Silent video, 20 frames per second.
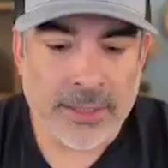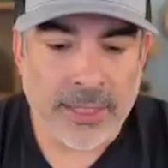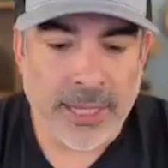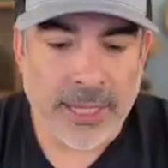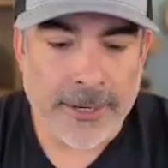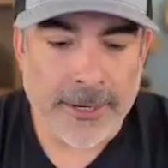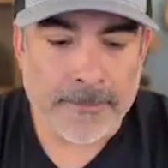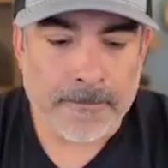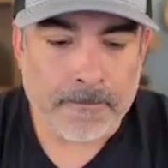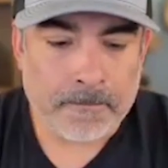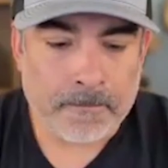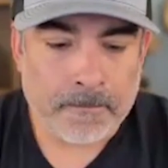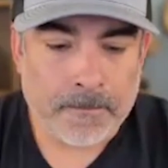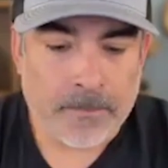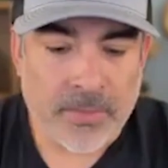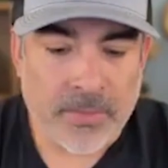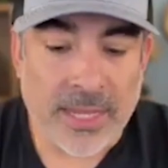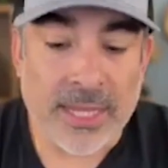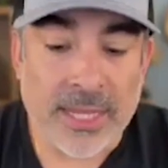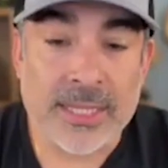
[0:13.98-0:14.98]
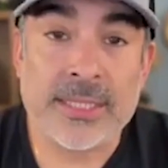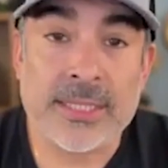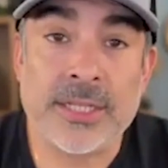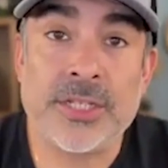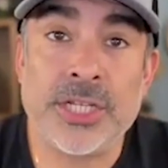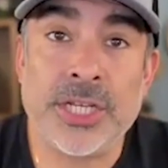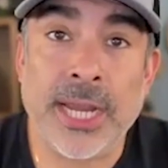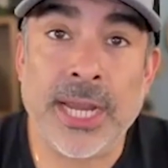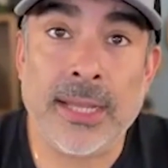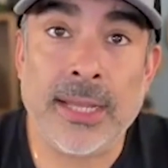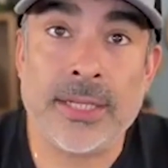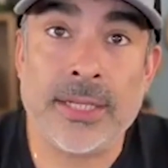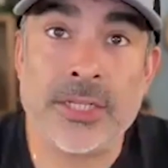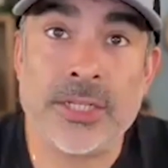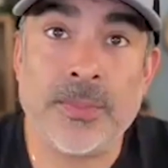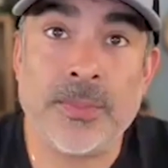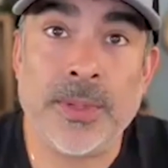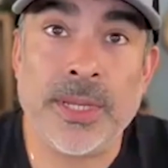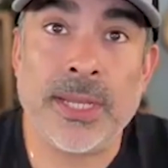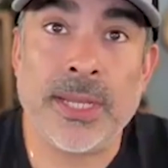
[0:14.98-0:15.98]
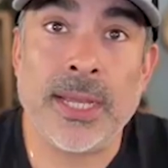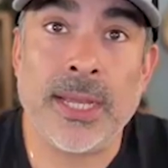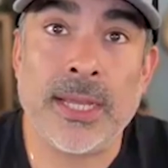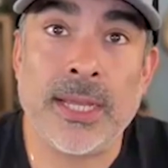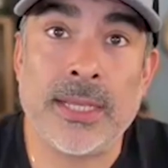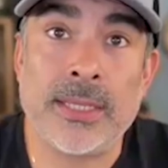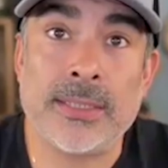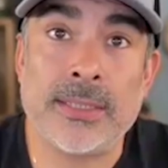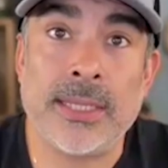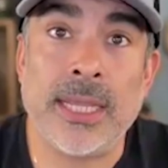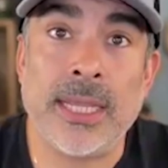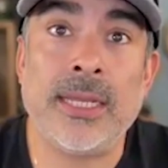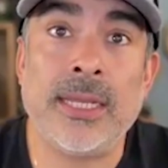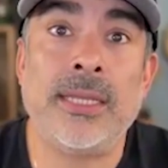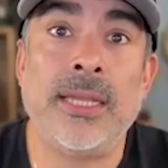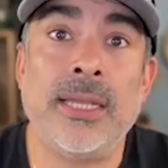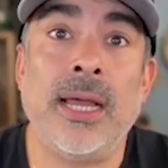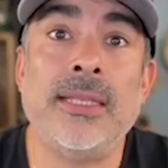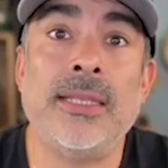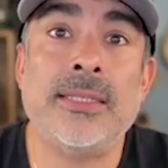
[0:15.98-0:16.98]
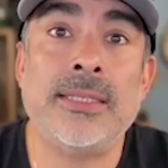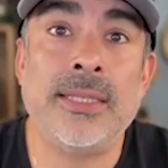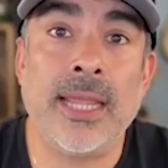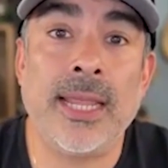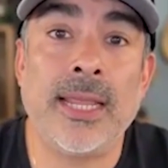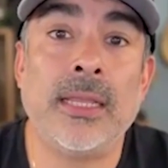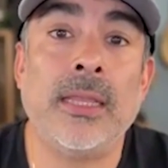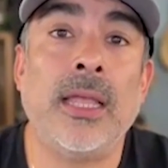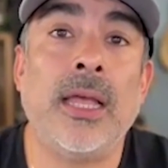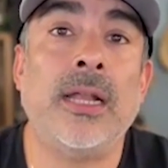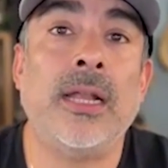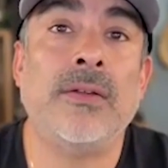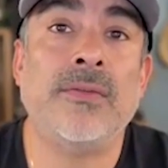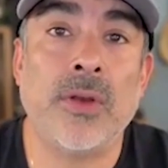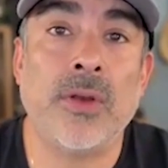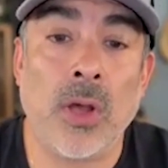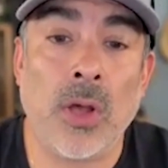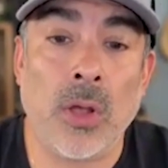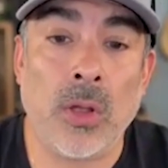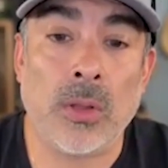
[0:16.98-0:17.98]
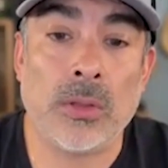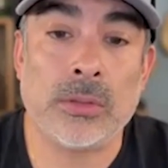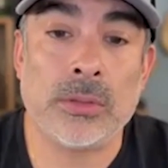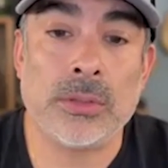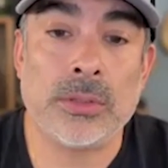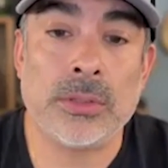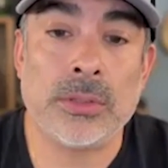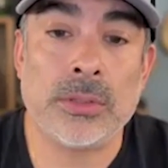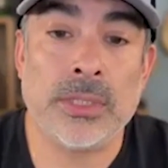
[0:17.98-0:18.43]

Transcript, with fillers: that it's a challenge because it does take a lot of calls